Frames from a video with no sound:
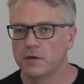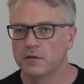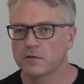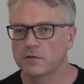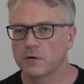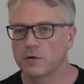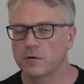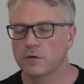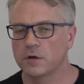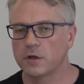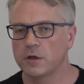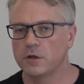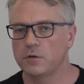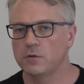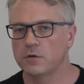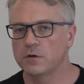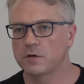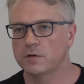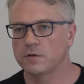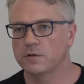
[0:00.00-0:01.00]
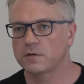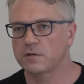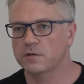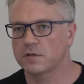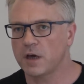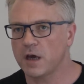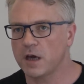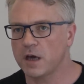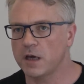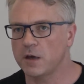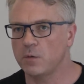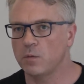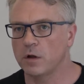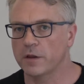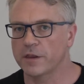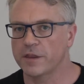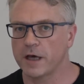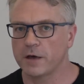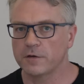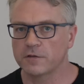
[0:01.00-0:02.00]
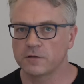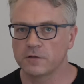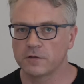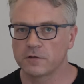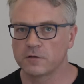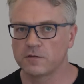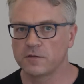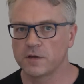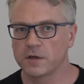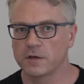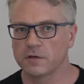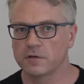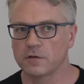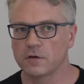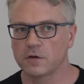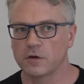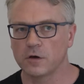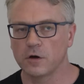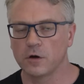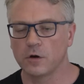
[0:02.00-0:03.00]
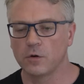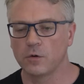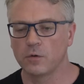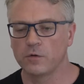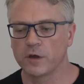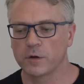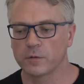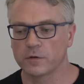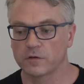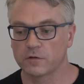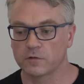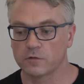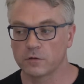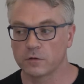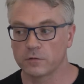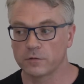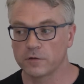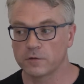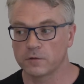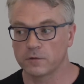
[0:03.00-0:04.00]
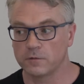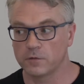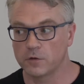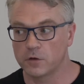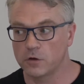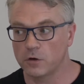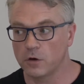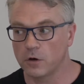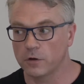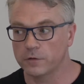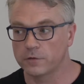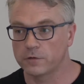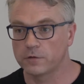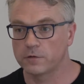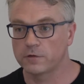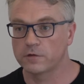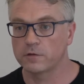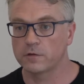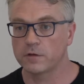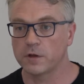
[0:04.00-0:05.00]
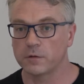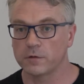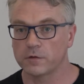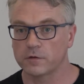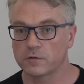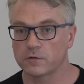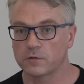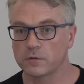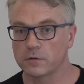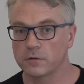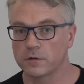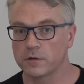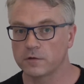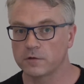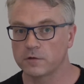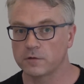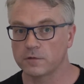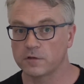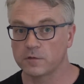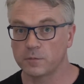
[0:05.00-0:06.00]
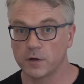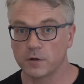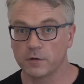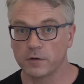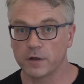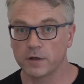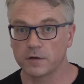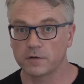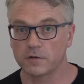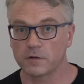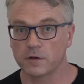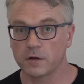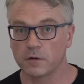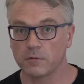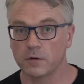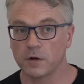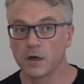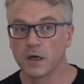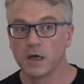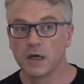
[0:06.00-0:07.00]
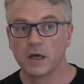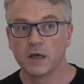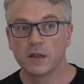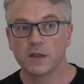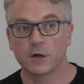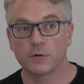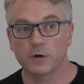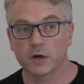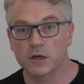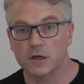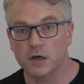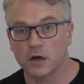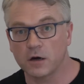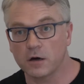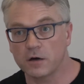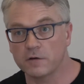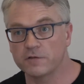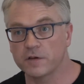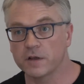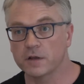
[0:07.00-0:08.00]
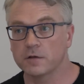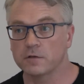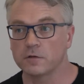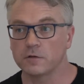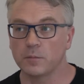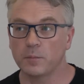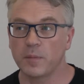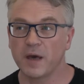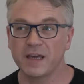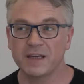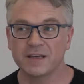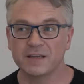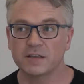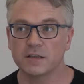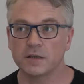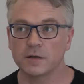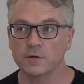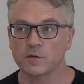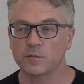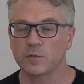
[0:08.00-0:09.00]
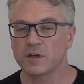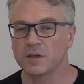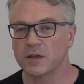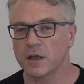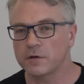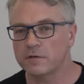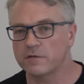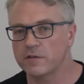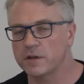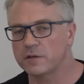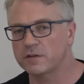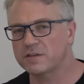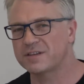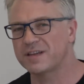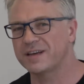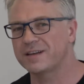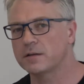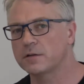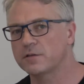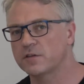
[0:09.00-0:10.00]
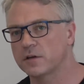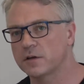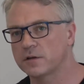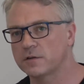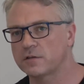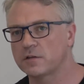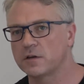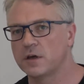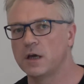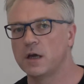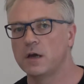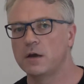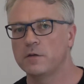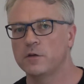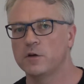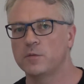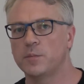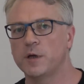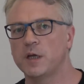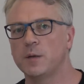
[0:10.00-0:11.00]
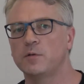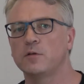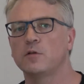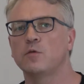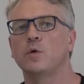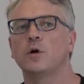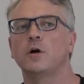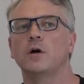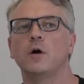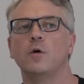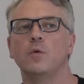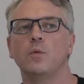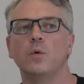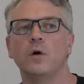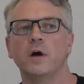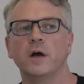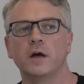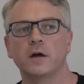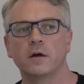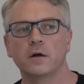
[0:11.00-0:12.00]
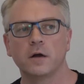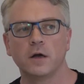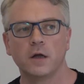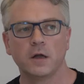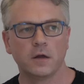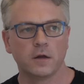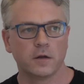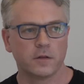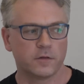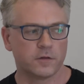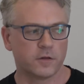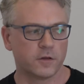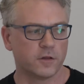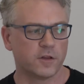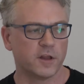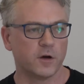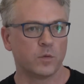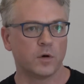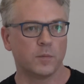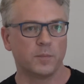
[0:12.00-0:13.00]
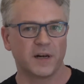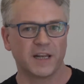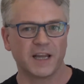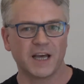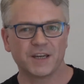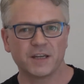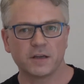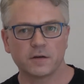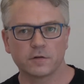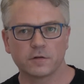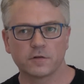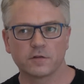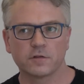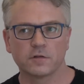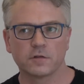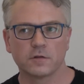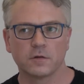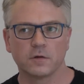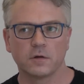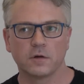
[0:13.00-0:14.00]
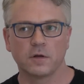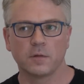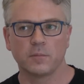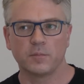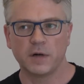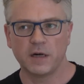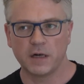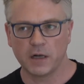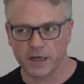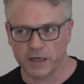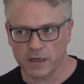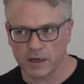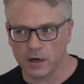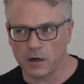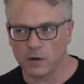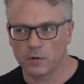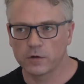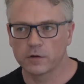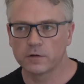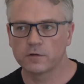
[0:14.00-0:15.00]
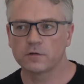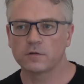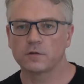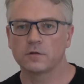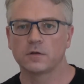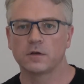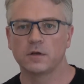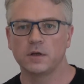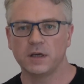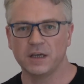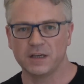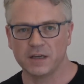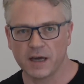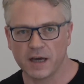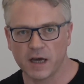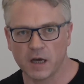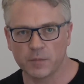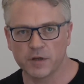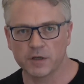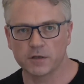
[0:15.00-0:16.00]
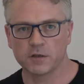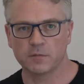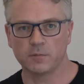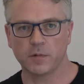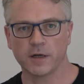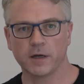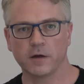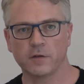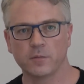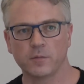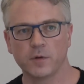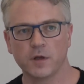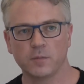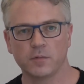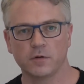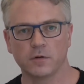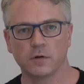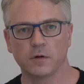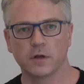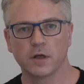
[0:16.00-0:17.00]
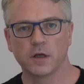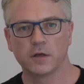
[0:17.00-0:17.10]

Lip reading: So you could say, well, thousands of years ago, there were stories of gods, there were stories of spirits, there are carvings and paintings, but none of this tells us that people were aware that there were planets like ours inhabited by other people.